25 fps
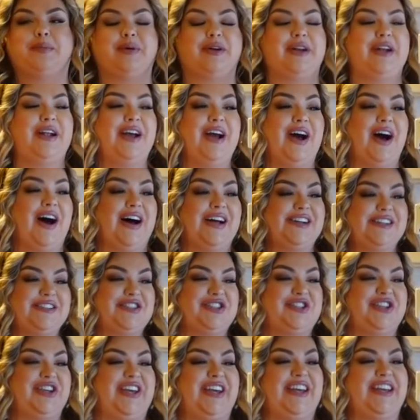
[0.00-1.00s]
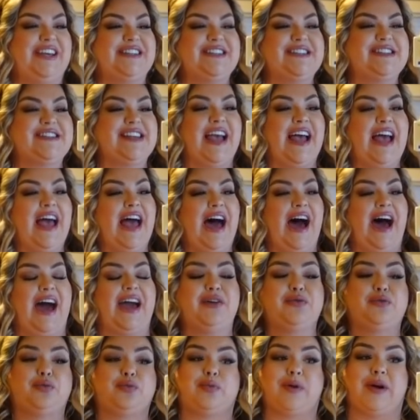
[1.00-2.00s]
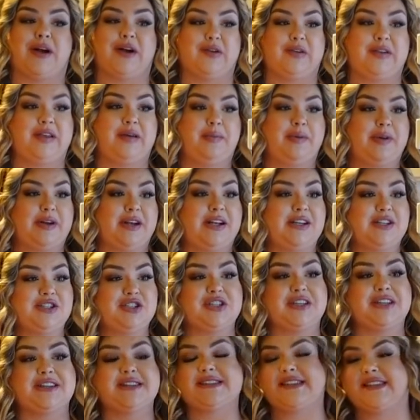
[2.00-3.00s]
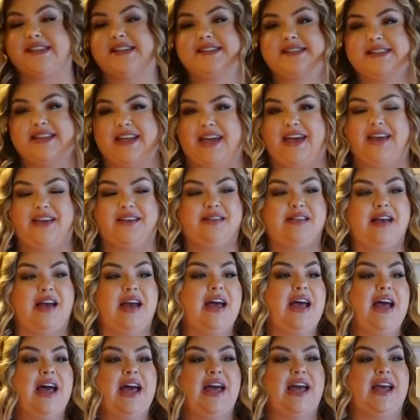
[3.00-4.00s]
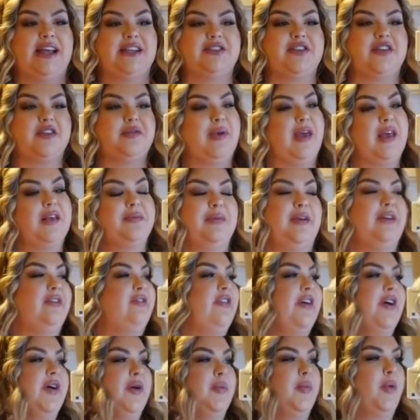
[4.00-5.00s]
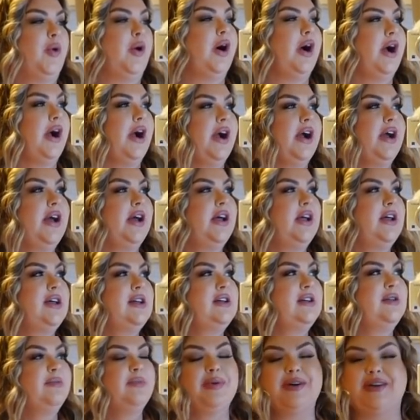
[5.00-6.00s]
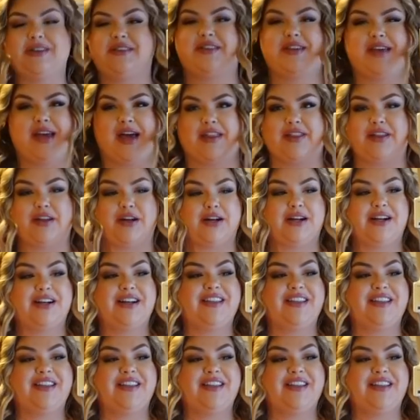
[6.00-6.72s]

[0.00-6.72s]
putting on jeans. I rarely put on jeans these days. It just makes me feel more put together